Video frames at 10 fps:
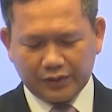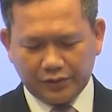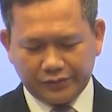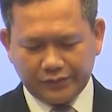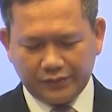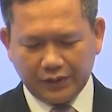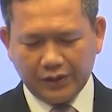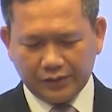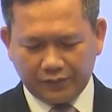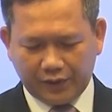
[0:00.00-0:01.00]
inclusive
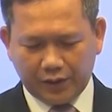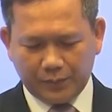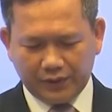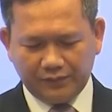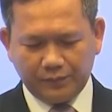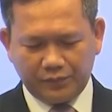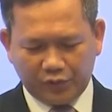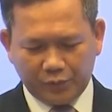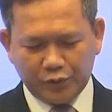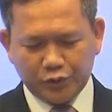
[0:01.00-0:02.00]
development
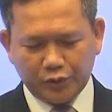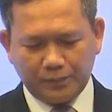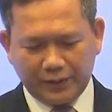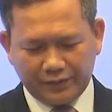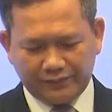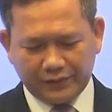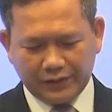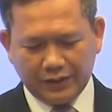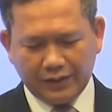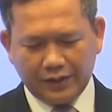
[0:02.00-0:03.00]
for mutual
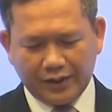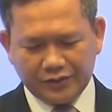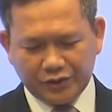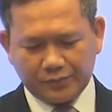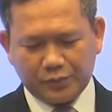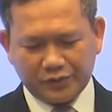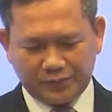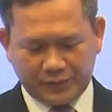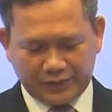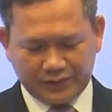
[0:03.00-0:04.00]
benefit and shared
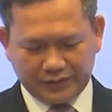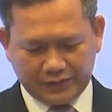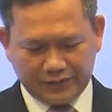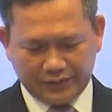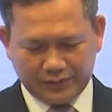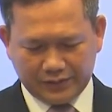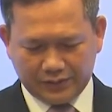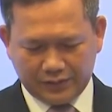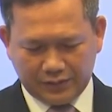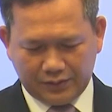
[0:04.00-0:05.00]
prosperity.
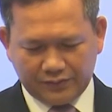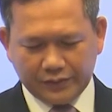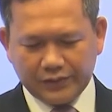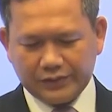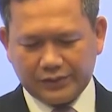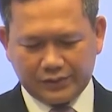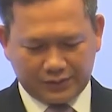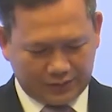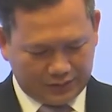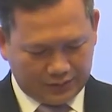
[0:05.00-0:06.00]
For this,
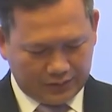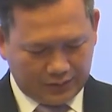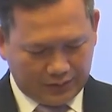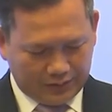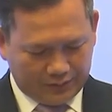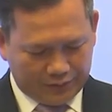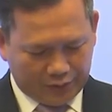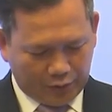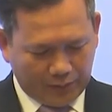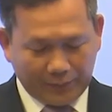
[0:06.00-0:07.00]
if you
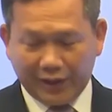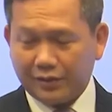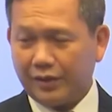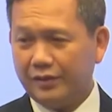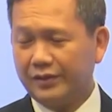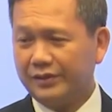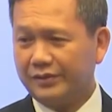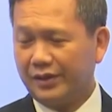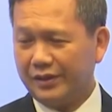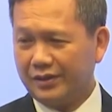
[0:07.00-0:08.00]
know my background, I
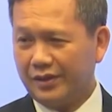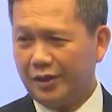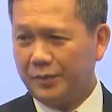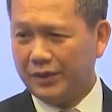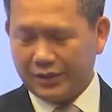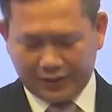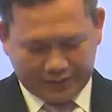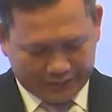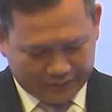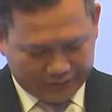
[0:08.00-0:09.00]
study economic,
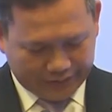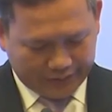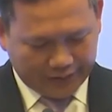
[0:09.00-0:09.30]
and